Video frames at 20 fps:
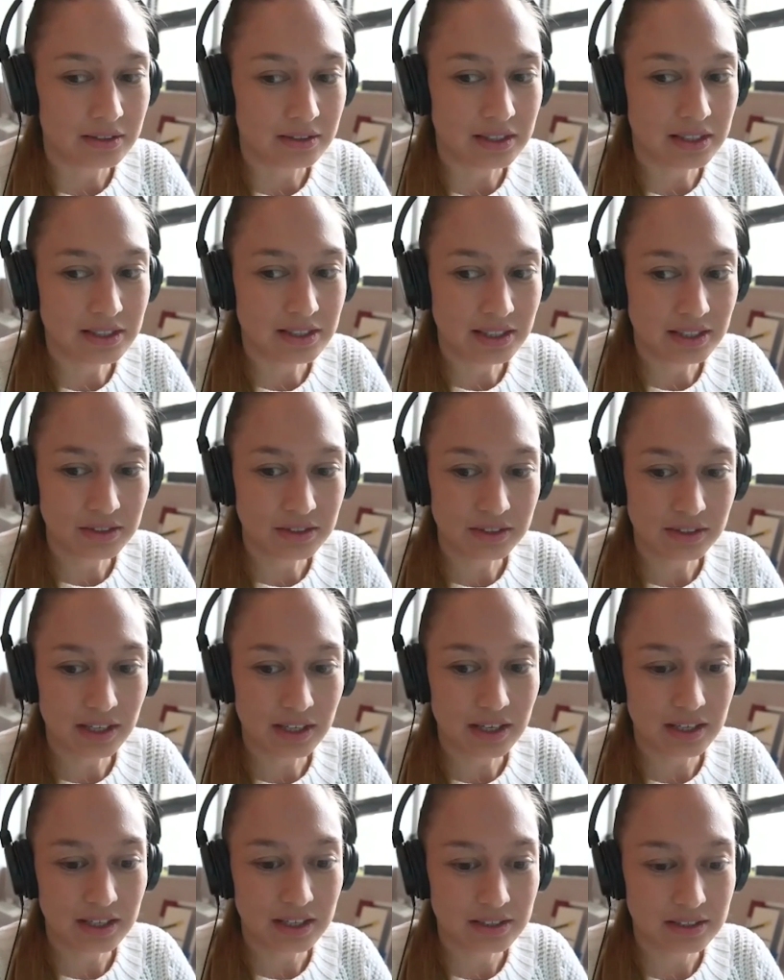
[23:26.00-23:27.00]

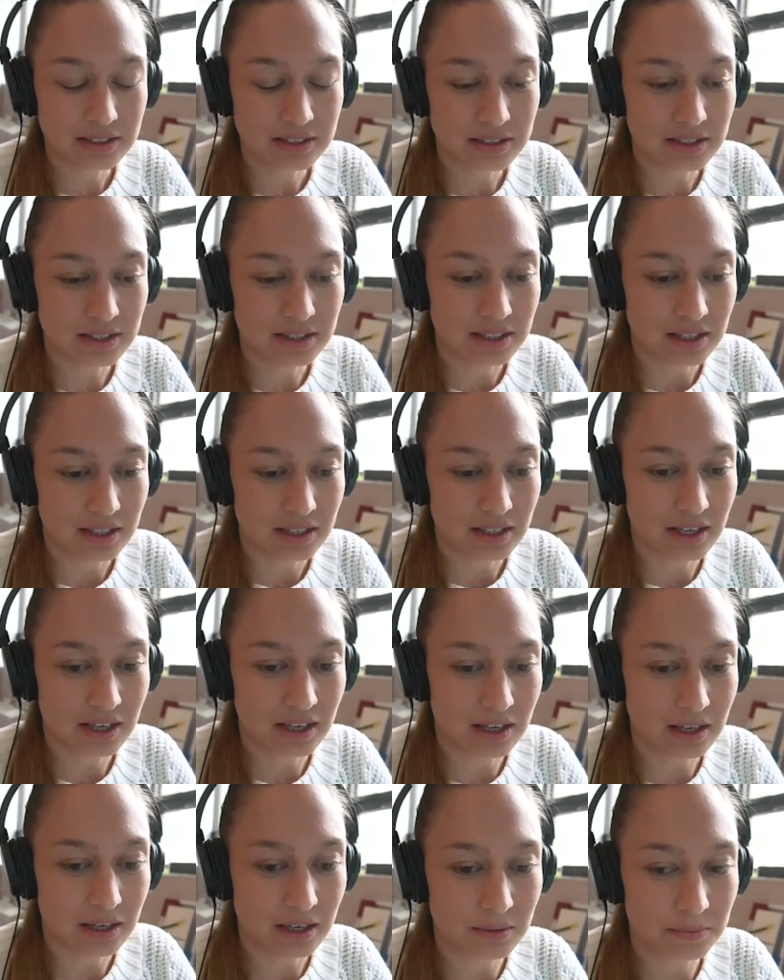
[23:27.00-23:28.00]
decentralized
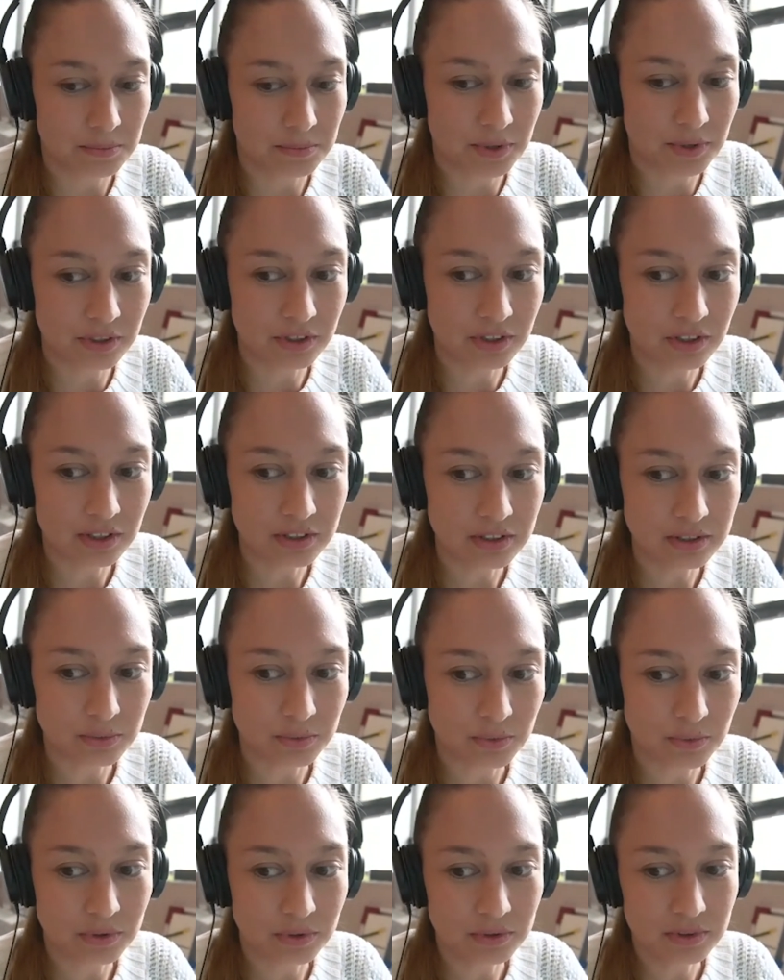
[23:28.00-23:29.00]

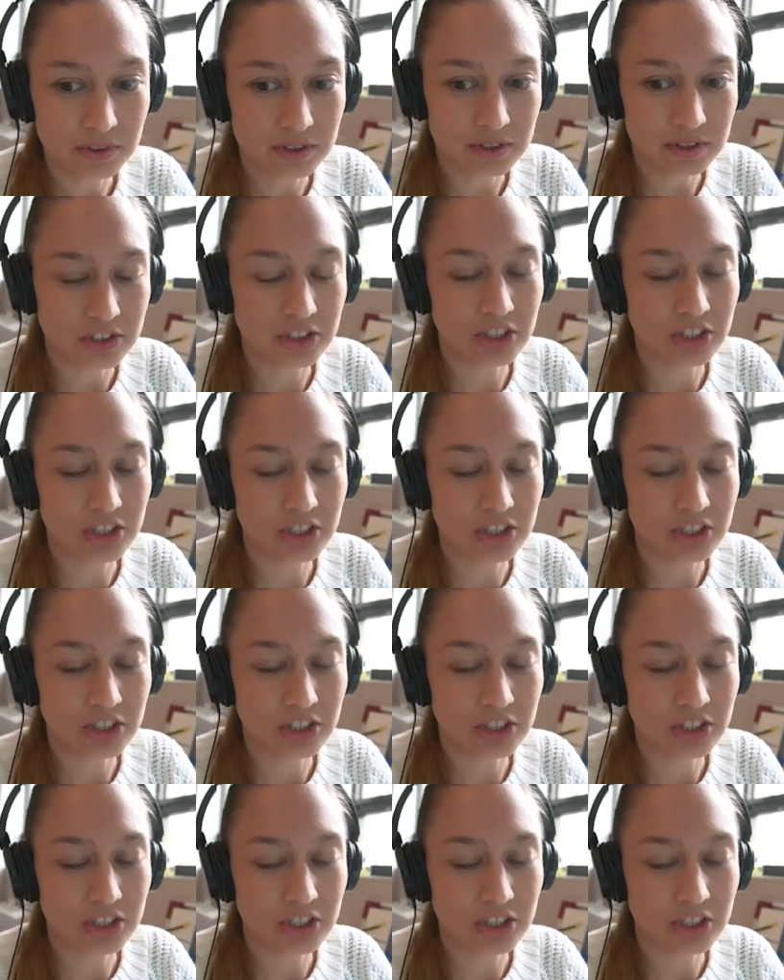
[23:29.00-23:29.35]
protocols won't